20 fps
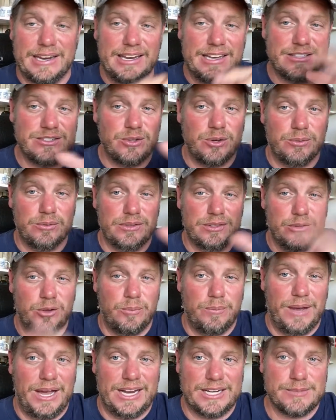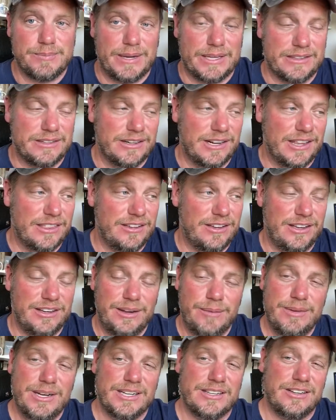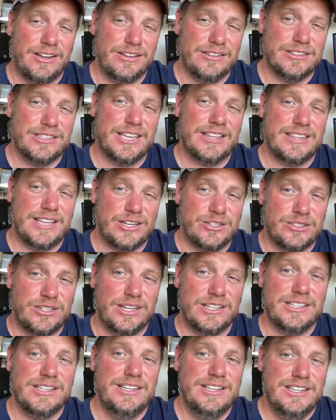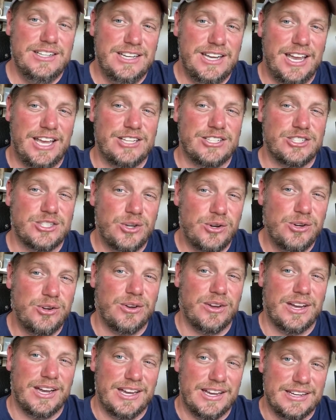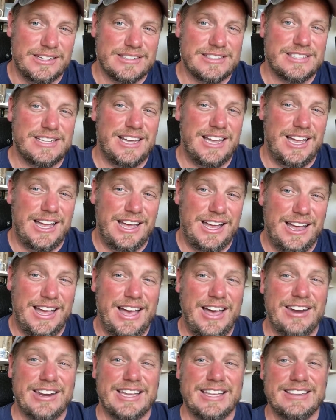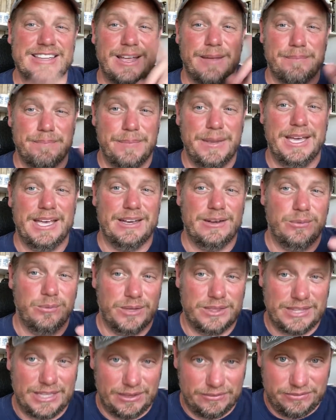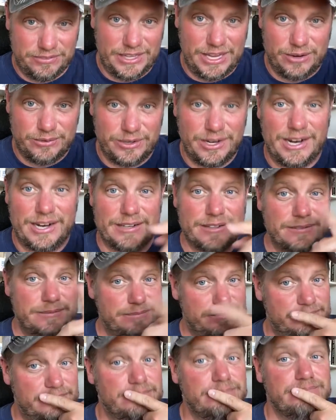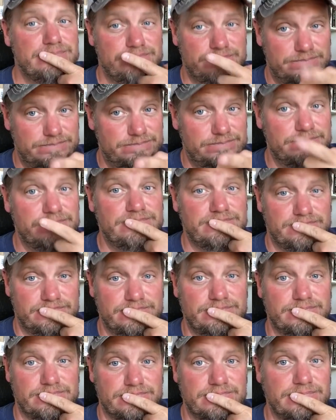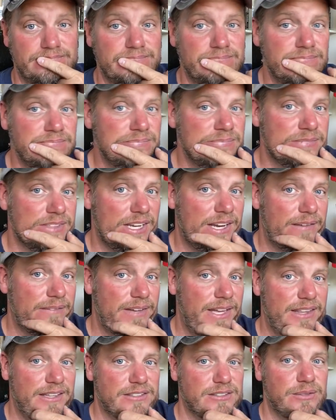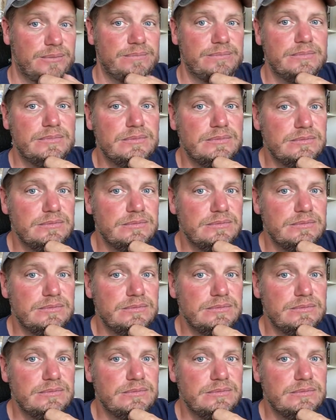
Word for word: He has no no box back there. And I thought, I'm going to get that truck and show you guys how to get in that bed with that flat rack. Mm-hmm, mm-hmm. Yeah, I think so.